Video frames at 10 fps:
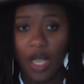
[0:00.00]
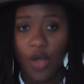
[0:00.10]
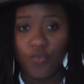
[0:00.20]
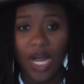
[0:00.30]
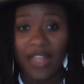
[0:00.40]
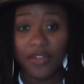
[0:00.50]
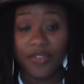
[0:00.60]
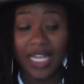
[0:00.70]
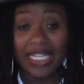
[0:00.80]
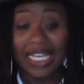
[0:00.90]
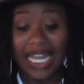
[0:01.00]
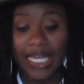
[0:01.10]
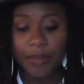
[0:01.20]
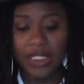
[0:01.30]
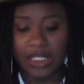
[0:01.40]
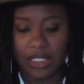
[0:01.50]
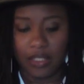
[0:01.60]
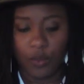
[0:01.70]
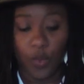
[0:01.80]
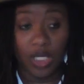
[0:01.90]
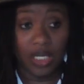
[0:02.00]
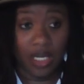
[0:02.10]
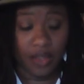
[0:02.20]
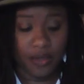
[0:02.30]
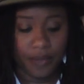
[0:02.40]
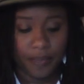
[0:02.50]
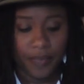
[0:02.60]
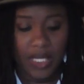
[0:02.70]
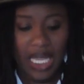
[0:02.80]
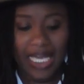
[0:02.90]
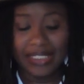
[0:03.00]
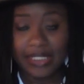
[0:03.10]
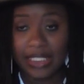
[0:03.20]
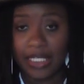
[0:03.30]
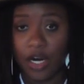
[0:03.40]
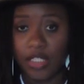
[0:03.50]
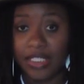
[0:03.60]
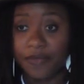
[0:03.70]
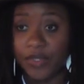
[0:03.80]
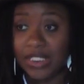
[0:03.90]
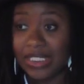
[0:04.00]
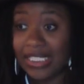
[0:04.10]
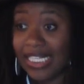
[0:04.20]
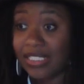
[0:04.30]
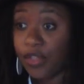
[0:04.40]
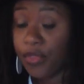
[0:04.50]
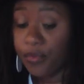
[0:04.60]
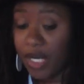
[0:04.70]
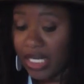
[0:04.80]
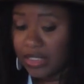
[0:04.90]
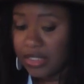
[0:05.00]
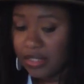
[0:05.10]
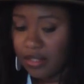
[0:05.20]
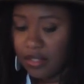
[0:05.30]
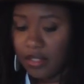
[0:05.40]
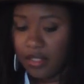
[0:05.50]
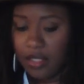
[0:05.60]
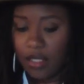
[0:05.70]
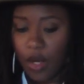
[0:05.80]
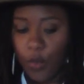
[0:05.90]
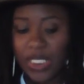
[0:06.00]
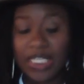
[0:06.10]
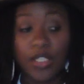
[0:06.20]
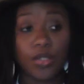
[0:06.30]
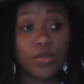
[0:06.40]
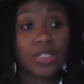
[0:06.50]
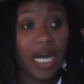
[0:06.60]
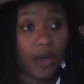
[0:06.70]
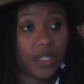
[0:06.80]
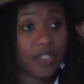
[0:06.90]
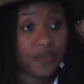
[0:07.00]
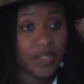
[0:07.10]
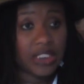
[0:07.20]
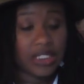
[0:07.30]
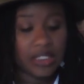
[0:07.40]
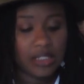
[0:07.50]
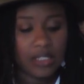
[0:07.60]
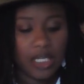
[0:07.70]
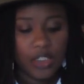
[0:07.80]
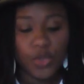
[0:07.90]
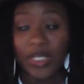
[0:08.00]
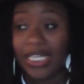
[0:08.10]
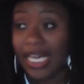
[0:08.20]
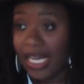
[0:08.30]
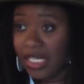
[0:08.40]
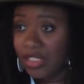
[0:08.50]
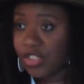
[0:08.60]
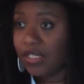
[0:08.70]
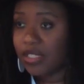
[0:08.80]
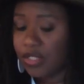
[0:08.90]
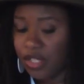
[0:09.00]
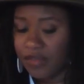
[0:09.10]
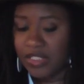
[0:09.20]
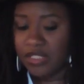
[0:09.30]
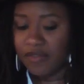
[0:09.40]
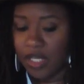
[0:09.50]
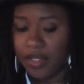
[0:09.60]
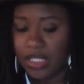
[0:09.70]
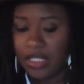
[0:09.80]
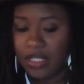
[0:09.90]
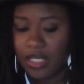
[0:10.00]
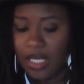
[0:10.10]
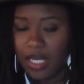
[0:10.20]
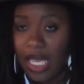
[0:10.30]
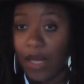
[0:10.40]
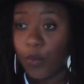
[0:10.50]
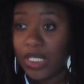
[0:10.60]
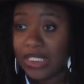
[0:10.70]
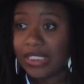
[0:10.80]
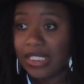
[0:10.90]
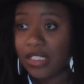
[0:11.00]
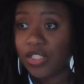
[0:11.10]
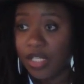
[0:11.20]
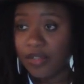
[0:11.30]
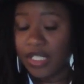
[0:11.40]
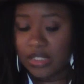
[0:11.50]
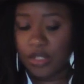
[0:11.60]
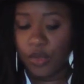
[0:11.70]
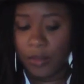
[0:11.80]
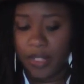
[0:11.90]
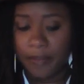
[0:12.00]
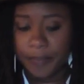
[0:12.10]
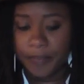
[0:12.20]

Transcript: rather than labeling one another and seeing our differences as a threat. We can use our differences to engage in the service of learning, and we can see each other as human.